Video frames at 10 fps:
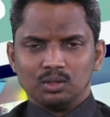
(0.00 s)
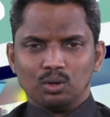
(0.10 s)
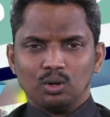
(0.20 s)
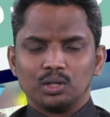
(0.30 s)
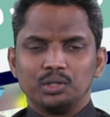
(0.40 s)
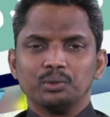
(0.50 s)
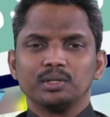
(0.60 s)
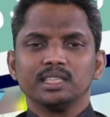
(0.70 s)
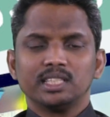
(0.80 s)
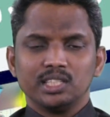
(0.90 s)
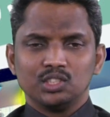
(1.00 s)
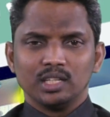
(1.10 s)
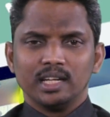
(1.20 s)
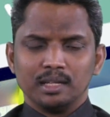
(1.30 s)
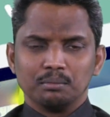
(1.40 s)
or during the teaching
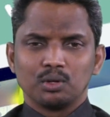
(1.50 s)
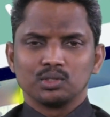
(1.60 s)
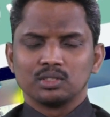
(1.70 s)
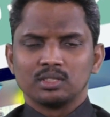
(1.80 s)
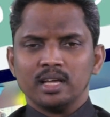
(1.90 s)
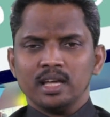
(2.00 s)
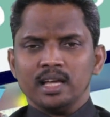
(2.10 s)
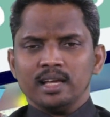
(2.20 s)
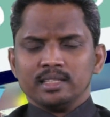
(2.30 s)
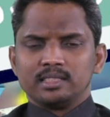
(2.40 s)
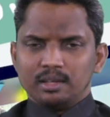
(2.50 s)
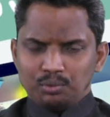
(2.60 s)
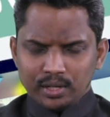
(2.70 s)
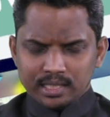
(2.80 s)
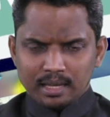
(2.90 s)
learning process. Say
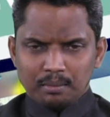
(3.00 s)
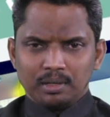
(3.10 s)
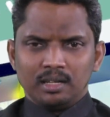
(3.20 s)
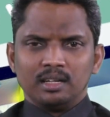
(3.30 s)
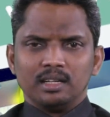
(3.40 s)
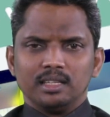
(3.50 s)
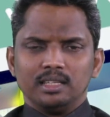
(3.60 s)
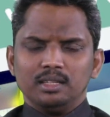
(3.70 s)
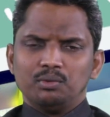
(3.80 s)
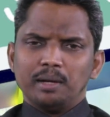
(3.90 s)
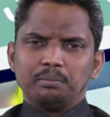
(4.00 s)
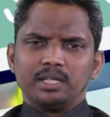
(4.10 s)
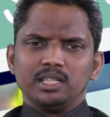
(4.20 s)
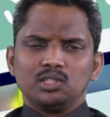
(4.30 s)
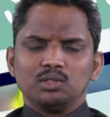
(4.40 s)
for example, if I am
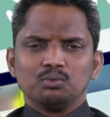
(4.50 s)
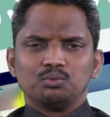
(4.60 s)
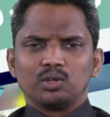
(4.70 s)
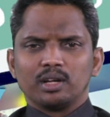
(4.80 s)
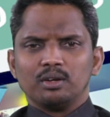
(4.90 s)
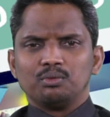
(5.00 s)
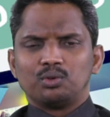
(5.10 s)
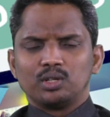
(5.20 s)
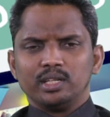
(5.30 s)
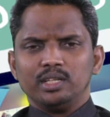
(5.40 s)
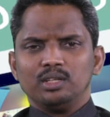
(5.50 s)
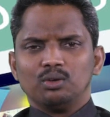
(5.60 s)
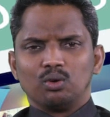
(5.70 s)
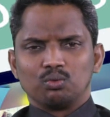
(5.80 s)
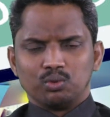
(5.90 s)
teaching for a 40
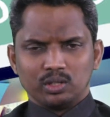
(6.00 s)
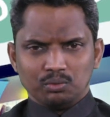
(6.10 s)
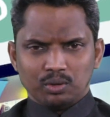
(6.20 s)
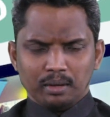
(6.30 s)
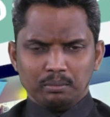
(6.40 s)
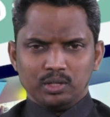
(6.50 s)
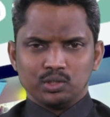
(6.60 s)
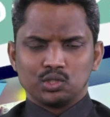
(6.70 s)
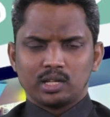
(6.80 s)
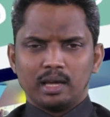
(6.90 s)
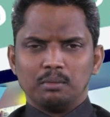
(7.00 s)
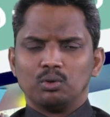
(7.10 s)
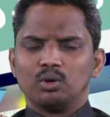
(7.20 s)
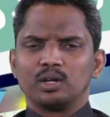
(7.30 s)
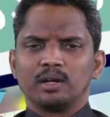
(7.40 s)
or 45 minutes time
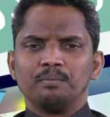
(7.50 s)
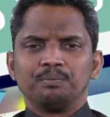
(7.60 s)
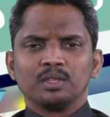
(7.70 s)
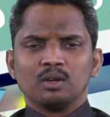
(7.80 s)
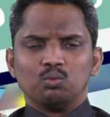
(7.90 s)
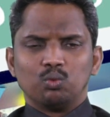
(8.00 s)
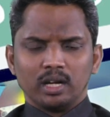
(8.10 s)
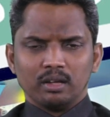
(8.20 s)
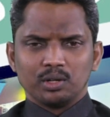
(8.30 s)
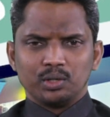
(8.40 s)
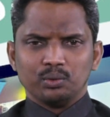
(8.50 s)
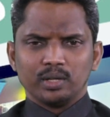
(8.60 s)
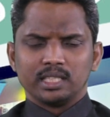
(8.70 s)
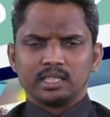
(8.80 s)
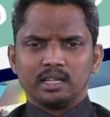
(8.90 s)
or 1 hour
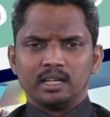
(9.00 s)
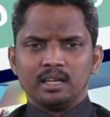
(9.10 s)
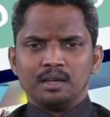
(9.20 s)
duration,